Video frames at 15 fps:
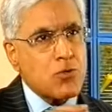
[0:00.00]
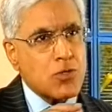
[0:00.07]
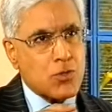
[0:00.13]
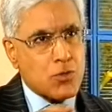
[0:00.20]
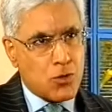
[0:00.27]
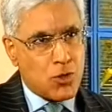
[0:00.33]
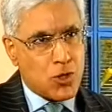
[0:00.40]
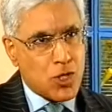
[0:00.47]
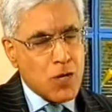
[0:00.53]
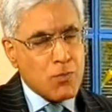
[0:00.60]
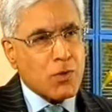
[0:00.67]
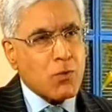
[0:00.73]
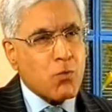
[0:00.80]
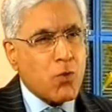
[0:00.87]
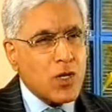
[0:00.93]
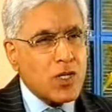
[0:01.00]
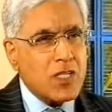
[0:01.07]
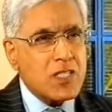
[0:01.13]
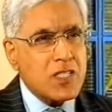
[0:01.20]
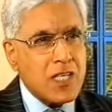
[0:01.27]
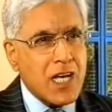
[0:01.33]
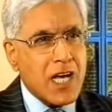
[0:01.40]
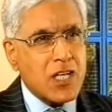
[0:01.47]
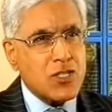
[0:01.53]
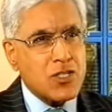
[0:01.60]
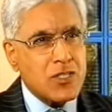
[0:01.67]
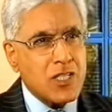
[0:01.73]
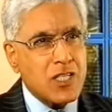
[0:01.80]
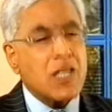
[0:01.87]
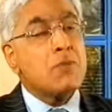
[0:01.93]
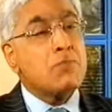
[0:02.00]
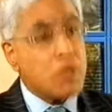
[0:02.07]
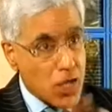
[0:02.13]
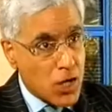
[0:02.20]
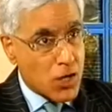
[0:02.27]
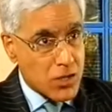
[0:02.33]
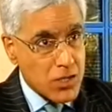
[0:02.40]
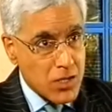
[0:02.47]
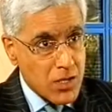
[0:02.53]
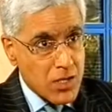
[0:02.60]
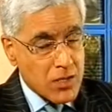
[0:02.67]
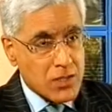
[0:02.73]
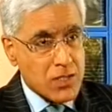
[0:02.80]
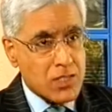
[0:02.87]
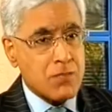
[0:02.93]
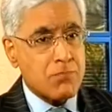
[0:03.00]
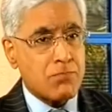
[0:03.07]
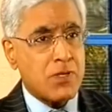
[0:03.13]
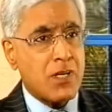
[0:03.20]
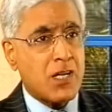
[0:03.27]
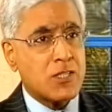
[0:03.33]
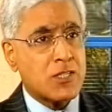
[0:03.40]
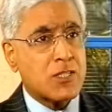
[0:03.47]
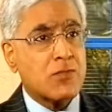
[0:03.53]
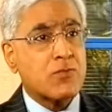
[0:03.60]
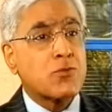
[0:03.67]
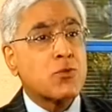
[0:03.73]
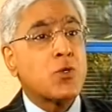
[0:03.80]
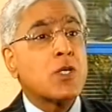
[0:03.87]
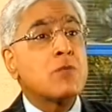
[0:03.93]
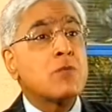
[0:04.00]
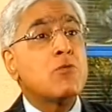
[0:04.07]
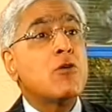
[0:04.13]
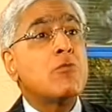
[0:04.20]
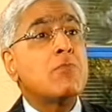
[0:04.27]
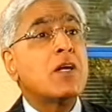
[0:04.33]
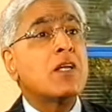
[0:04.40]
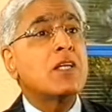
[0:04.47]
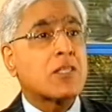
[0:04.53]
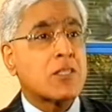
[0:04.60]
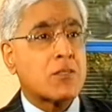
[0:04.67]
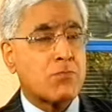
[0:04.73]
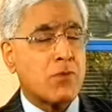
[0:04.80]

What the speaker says: don't talk. But what is the action needed beyond the simple answer of throwing more money at